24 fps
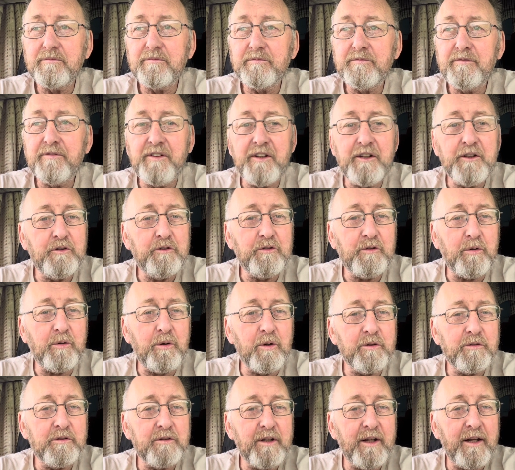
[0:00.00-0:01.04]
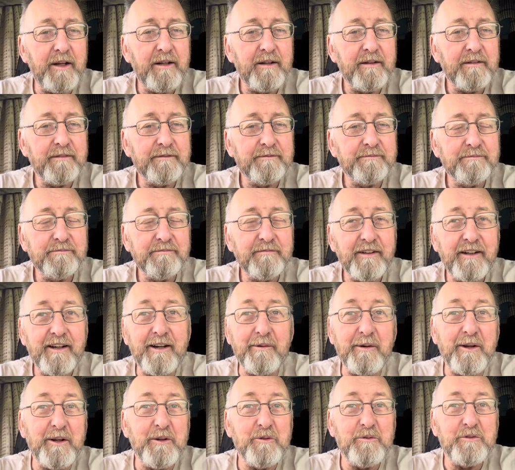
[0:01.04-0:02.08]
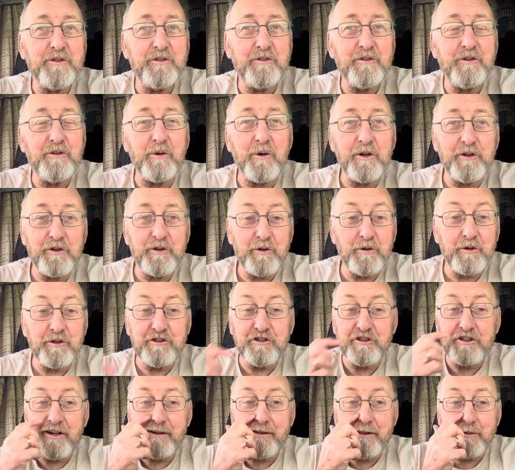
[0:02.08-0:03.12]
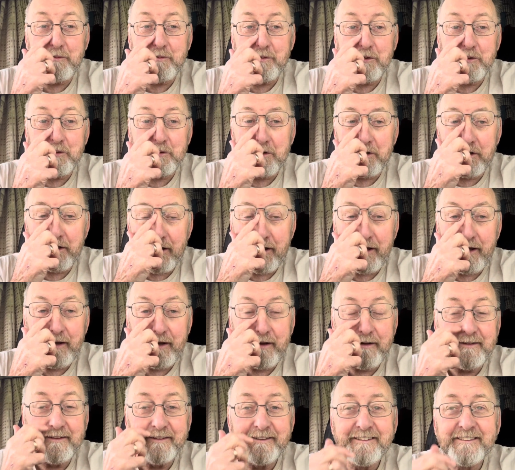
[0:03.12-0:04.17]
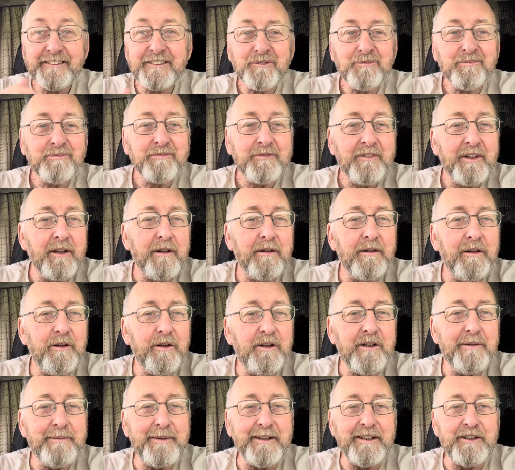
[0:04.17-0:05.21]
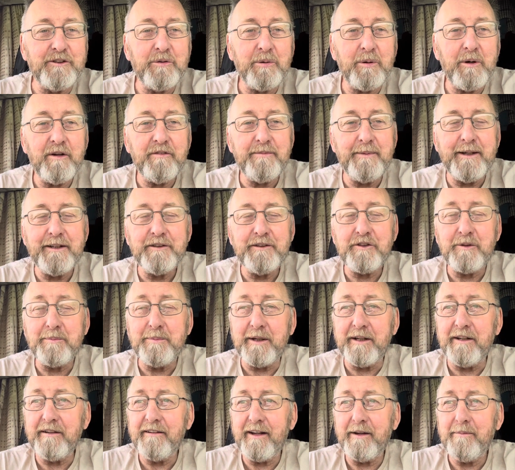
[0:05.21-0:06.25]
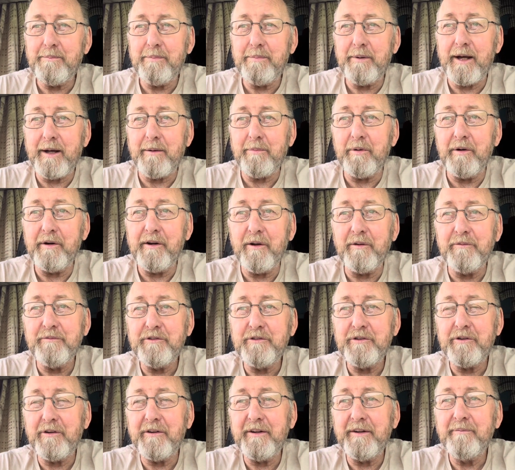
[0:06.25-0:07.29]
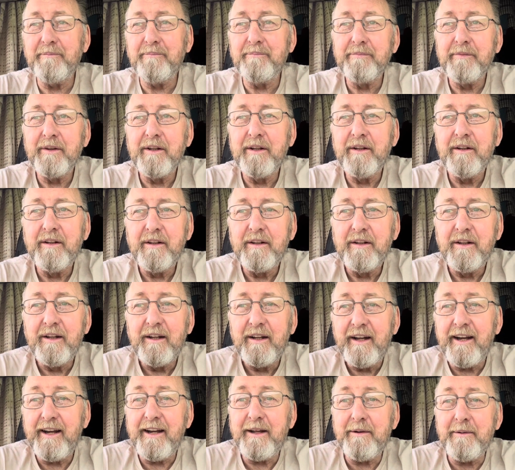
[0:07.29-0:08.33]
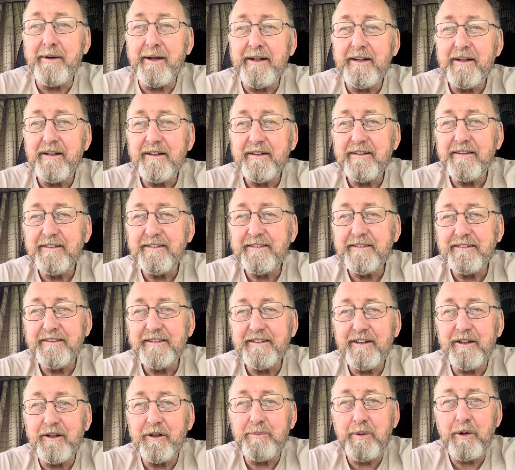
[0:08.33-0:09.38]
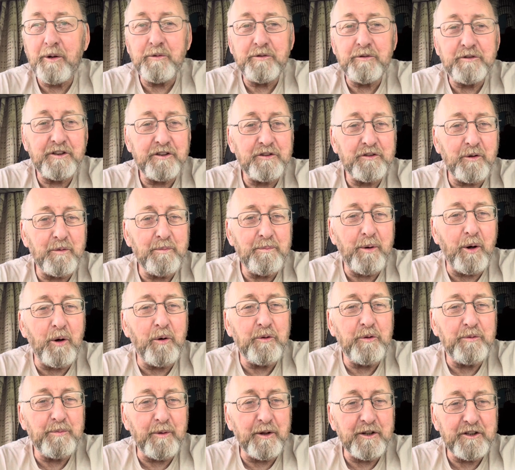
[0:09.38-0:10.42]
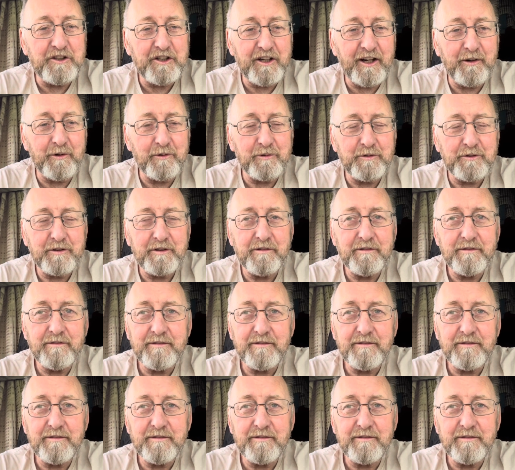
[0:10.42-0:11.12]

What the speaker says: Fingers crossed, eh? Anyway, it was just a thought. I thought I'd share that with you today. Oh, look at me, 12 minutes I've been here now blabbering on, sorry. Anyway, I'll post this on both my channels.